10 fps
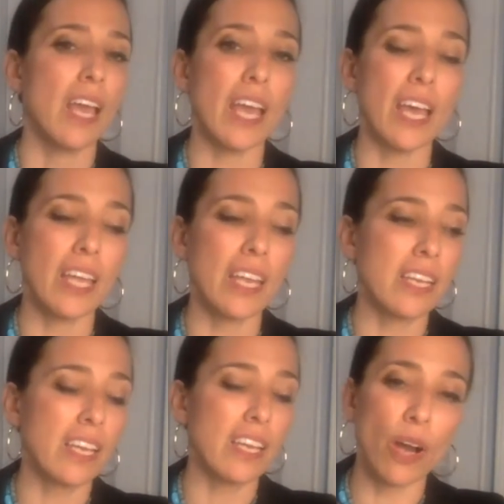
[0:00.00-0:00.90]
And,
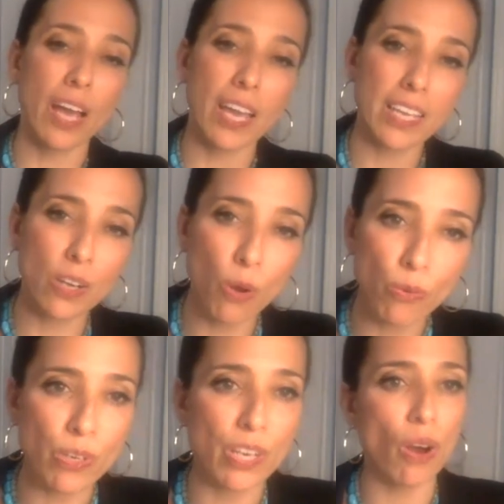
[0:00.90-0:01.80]
you know, hanging
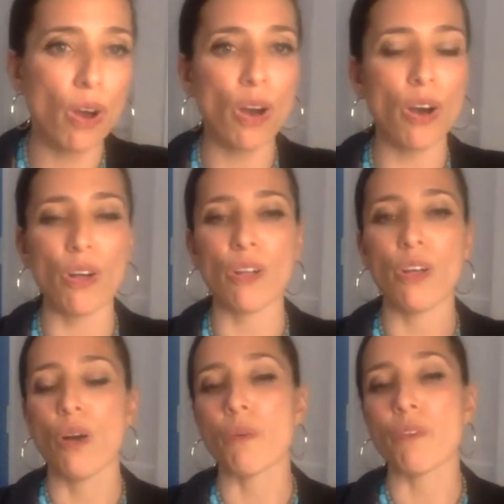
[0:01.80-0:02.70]
over it all,
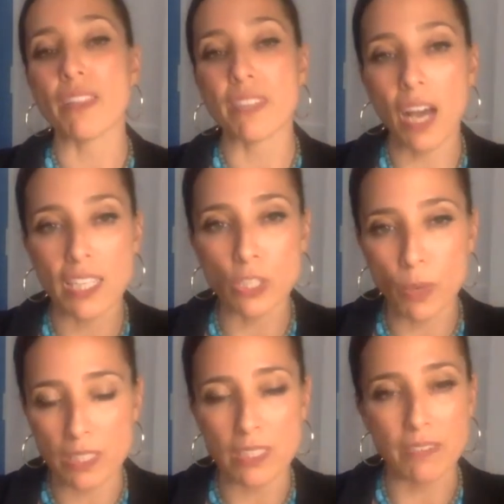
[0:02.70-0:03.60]
we've got the
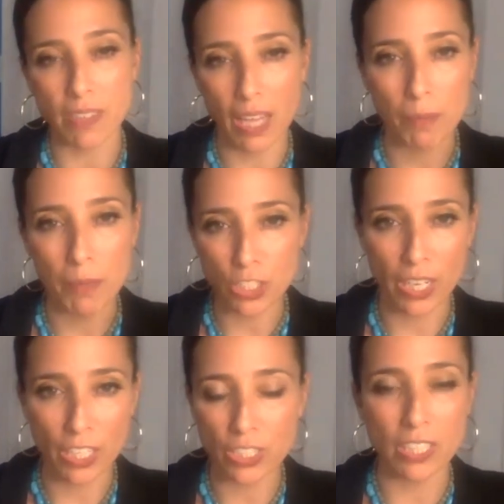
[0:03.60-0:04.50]
consequences of climate
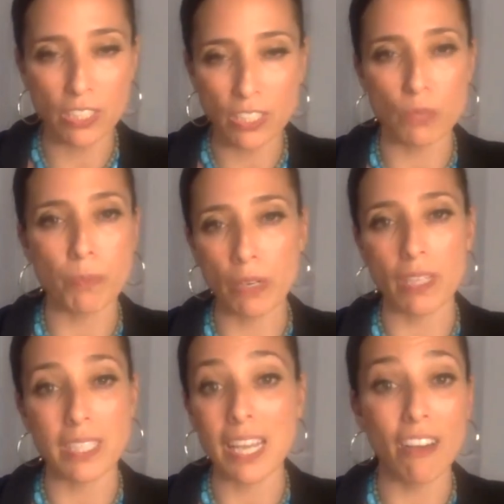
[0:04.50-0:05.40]
change that are just
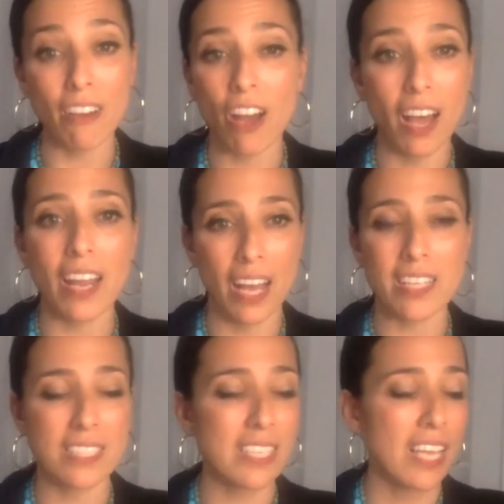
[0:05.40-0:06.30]
barreling down on
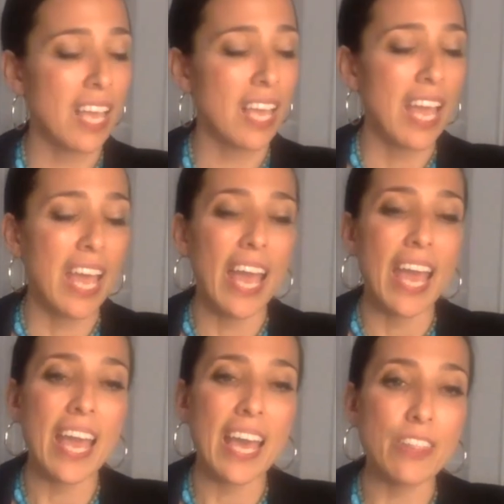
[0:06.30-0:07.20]
us.
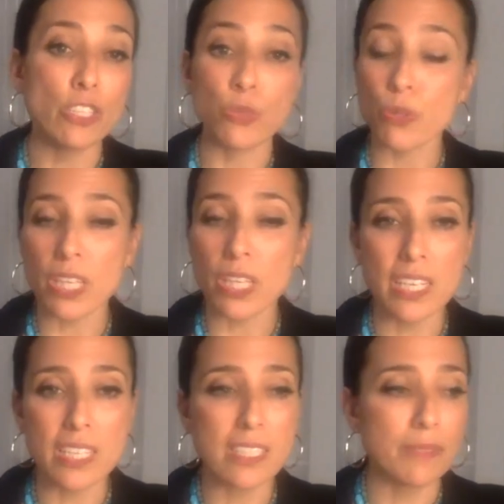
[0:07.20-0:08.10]
And the truth
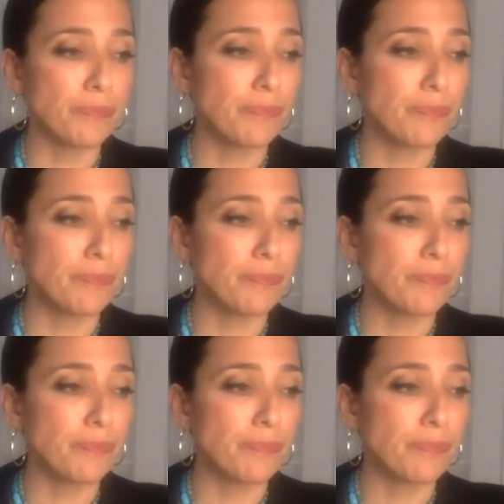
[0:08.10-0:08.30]
is,